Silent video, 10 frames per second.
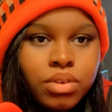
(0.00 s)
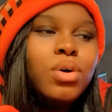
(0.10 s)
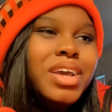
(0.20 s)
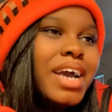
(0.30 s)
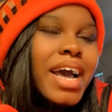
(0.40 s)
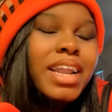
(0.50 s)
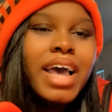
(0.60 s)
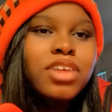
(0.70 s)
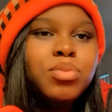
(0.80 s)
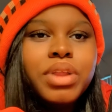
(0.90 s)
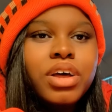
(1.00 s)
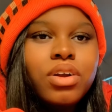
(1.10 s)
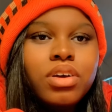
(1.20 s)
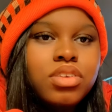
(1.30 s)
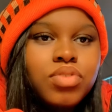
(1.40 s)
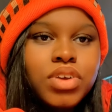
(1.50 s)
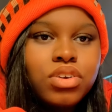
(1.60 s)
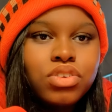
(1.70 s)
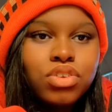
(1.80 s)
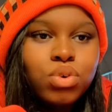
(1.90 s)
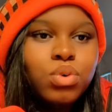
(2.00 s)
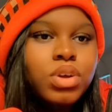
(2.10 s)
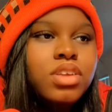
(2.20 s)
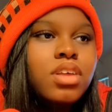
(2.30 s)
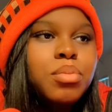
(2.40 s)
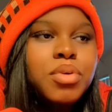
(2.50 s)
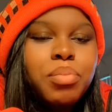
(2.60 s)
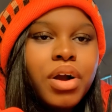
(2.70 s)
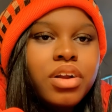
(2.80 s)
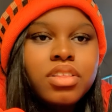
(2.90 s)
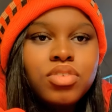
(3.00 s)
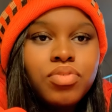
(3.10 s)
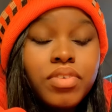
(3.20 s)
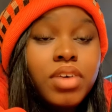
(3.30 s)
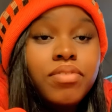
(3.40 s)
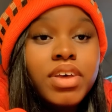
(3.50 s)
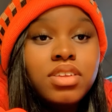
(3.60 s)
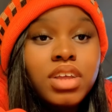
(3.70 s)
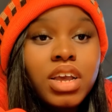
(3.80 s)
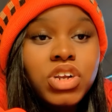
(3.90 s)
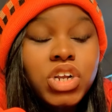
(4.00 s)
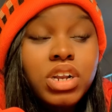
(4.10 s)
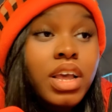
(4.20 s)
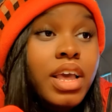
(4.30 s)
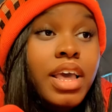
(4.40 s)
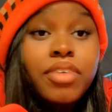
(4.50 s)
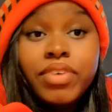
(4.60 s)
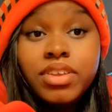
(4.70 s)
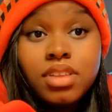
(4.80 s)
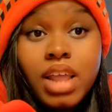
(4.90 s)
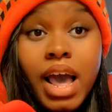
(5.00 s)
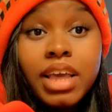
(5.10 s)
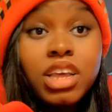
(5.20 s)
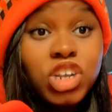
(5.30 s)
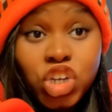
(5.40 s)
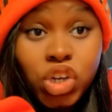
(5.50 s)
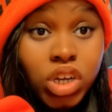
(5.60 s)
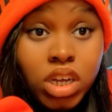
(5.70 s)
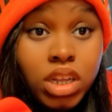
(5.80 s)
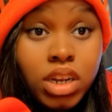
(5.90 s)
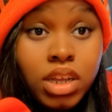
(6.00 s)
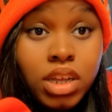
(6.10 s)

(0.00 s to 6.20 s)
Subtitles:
Well, he kind of has blood on his fingers too. He's gonna be a part of this investigation. If he's not, he should.